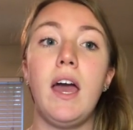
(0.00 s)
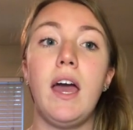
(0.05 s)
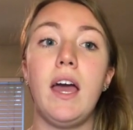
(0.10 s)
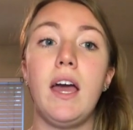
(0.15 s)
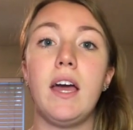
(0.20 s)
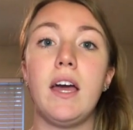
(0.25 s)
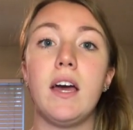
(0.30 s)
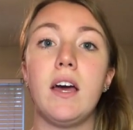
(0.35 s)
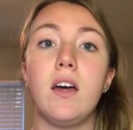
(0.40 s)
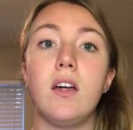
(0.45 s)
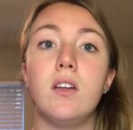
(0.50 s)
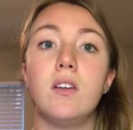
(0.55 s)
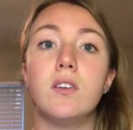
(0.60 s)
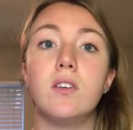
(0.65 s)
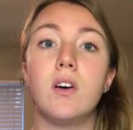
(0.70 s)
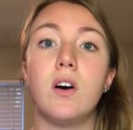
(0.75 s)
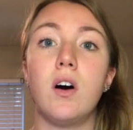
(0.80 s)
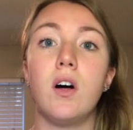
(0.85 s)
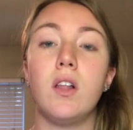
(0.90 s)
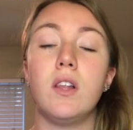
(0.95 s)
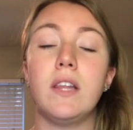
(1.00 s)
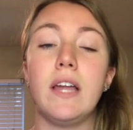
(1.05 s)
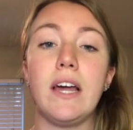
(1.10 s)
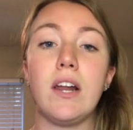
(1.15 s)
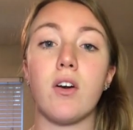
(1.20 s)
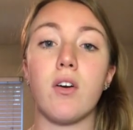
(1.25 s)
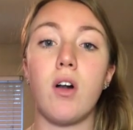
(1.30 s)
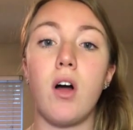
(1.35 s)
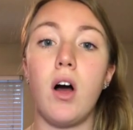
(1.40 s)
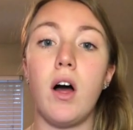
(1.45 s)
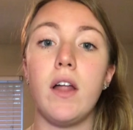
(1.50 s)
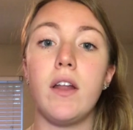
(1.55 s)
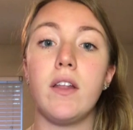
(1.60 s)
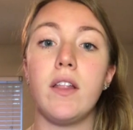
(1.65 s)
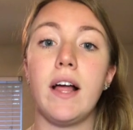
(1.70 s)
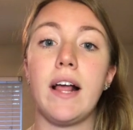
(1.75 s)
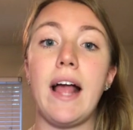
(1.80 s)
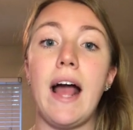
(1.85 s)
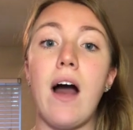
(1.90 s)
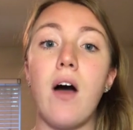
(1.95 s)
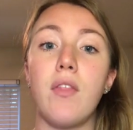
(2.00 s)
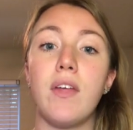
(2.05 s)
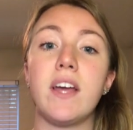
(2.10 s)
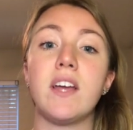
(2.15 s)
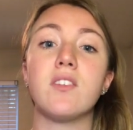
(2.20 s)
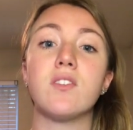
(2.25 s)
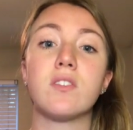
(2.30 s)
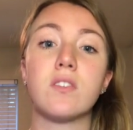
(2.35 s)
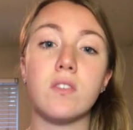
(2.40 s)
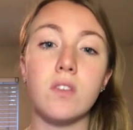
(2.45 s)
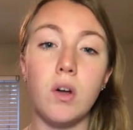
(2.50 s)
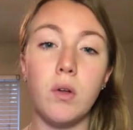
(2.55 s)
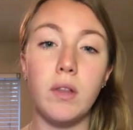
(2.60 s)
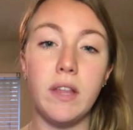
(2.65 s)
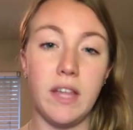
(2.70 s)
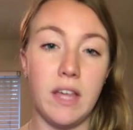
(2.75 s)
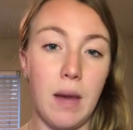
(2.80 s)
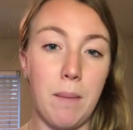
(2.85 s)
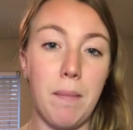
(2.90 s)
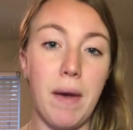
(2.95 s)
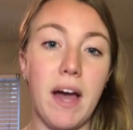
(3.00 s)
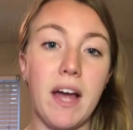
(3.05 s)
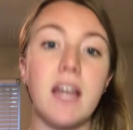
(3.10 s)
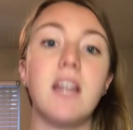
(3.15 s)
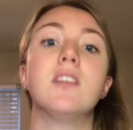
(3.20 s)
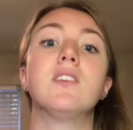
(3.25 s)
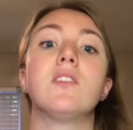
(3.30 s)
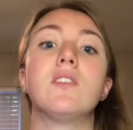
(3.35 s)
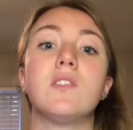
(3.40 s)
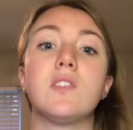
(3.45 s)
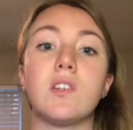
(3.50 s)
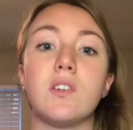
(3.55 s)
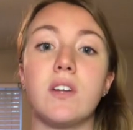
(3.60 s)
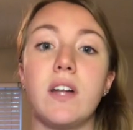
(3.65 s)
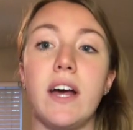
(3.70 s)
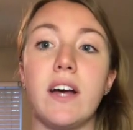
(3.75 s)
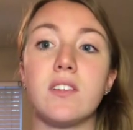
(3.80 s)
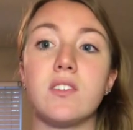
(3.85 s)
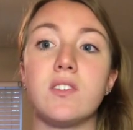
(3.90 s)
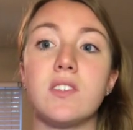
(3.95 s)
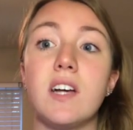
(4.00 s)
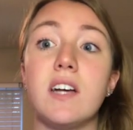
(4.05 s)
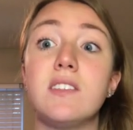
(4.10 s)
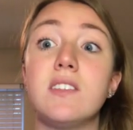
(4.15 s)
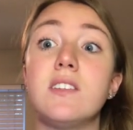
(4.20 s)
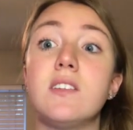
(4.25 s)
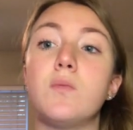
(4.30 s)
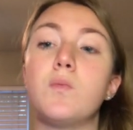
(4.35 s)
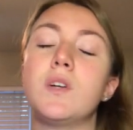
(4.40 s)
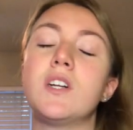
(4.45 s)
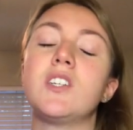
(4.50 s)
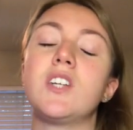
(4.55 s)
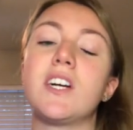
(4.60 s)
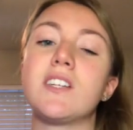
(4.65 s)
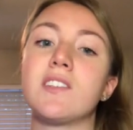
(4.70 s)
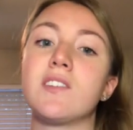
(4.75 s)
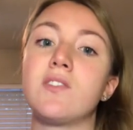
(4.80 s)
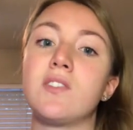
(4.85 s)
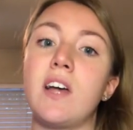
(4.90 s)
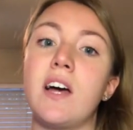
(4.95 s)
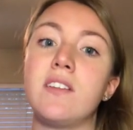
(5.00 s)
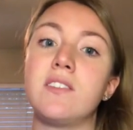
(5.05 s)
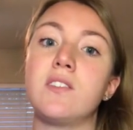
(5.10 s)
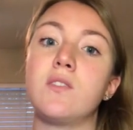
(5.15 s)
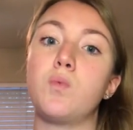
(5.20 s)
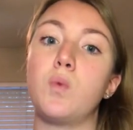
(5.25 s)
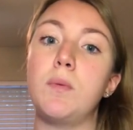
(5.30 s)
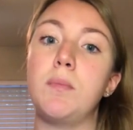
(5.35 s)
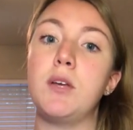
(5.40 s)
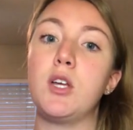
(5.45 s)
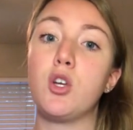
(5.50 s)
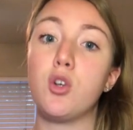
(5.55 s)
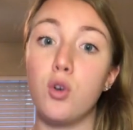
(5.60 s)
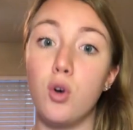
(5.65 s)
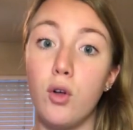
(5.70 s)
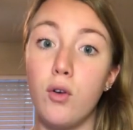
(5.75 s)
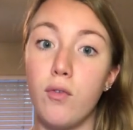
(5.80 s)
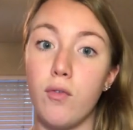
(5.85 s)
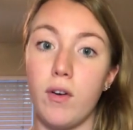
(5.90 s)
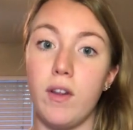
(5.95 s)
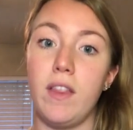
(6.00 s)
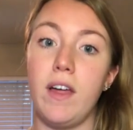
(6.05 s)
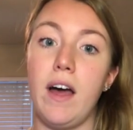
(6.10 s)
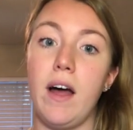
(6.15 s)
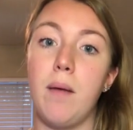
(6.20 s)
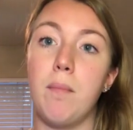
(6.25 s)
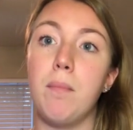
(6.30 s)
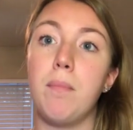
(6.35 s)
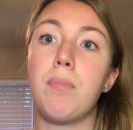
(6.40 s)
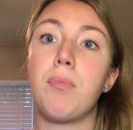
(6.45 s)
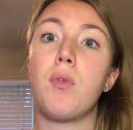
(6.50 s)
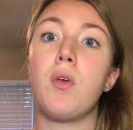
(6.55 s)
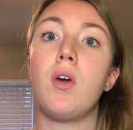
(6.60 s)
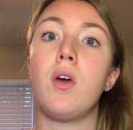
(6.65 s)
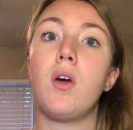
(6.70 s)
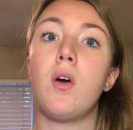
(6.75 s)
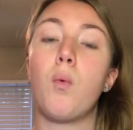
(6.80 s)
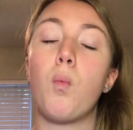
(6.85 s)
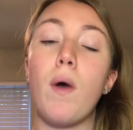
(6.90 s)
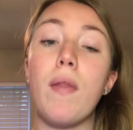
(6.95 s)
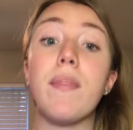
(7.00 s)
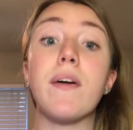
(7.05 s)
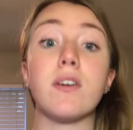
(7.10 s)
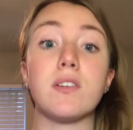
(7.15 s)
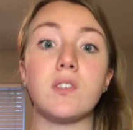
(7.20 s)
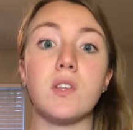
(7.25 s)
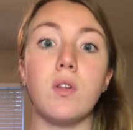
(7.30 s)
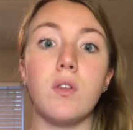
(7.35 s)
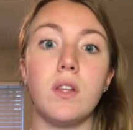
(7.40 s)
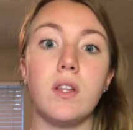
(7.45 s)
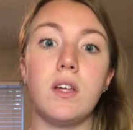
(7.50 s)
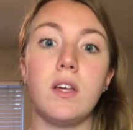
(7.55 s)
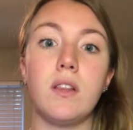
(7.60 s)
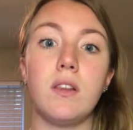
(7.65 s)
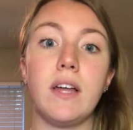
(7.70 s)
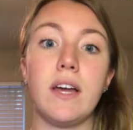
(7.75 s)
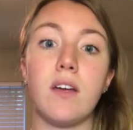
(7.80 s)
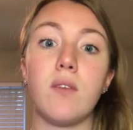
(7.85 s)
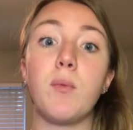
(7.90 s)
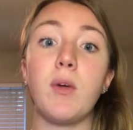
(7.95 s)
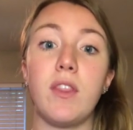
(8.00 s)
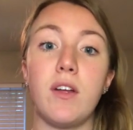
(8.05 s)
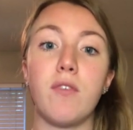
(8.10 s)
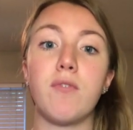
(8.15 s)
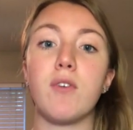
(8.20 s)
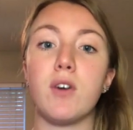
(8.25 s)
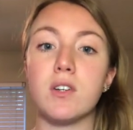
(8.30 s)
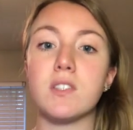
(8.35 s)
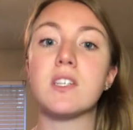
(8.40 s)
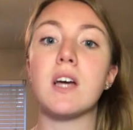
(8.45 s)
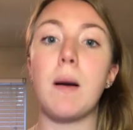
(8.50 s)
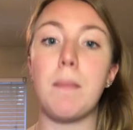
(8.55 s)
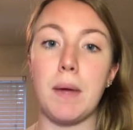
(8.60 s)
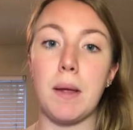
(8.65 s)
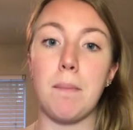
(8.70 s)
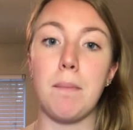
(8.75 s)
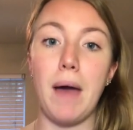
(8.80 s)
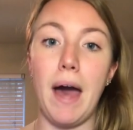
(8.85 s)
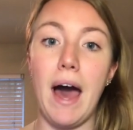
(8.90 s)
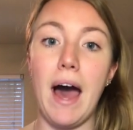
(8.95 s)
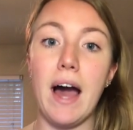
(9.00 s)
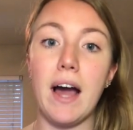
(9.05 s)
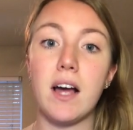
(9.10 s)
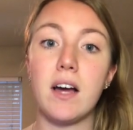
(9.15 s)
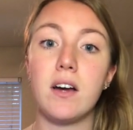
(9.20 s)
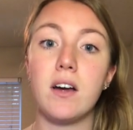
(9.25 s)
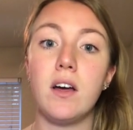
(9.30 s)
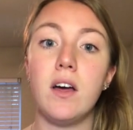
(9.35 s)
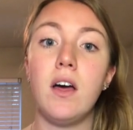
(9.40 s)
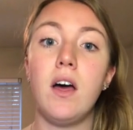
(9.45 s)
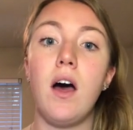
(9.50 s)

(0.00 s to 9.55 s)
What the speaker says: and later on, like how they can slowly get back into certain exercises and which exercises would be good for them when they're slowly, like when they're first coming back.